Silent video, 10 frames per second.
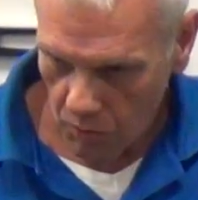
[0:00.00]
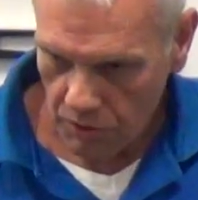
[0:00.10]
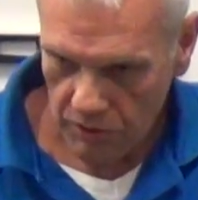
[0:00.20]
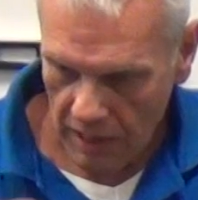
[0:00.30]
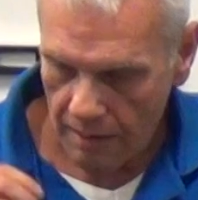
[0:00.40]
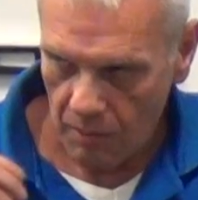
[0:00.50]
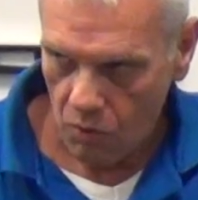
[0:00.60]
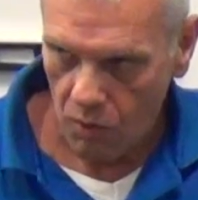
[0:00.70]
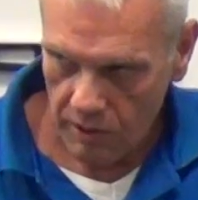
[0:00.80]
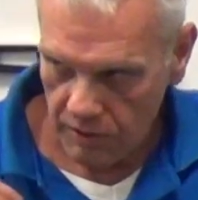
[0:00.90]
course, I'm
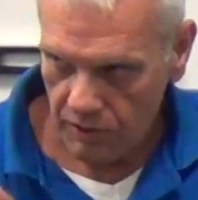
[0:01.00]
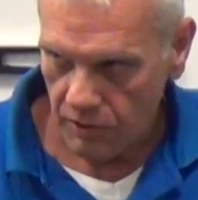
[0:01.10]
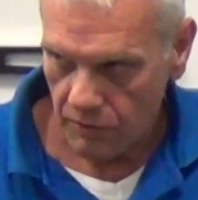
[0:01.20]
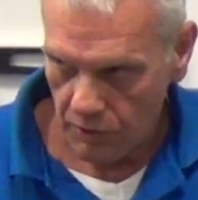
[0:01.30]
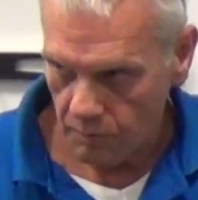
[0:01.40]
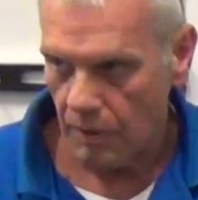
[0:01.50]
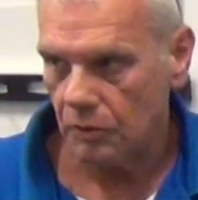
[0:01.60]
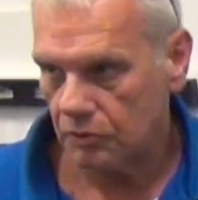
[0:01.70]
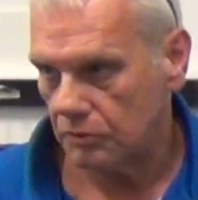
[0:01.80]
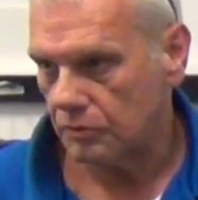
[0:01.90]
always at your
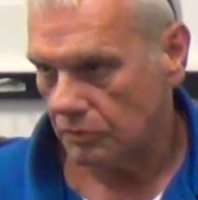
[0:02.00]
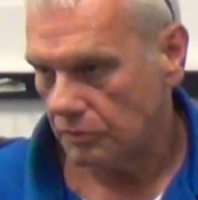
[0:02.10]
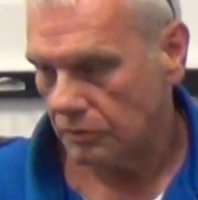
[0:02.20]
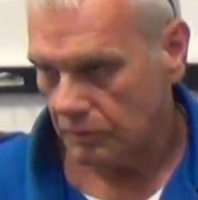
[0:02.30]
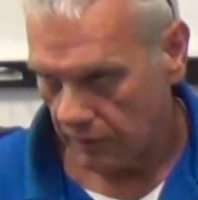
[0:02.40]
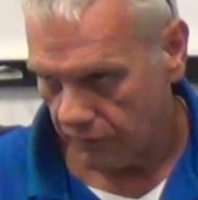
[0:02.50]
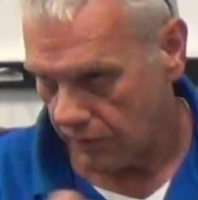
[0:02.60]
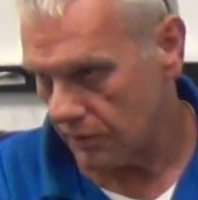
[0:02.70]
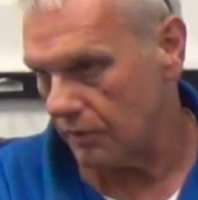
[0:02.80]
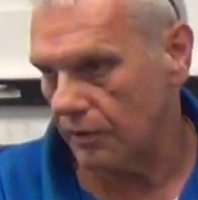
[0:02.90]
disposal if
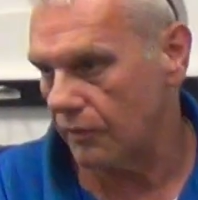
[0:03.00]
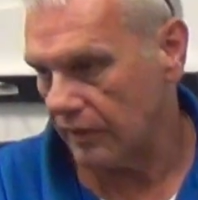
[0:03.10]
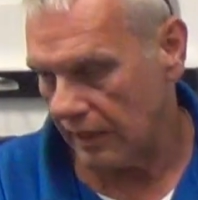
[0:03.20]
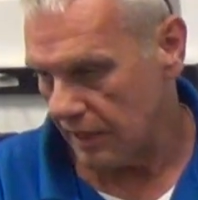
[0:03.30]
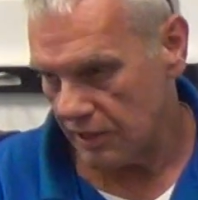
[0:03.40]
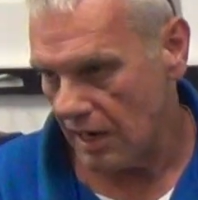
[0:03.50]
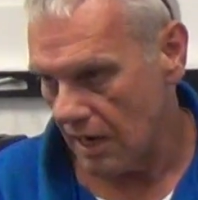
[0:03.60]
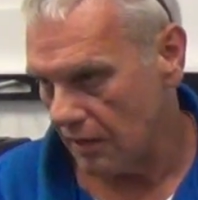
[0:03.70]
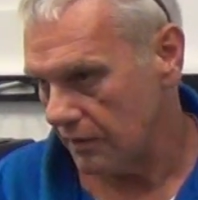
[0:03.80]
it lays down.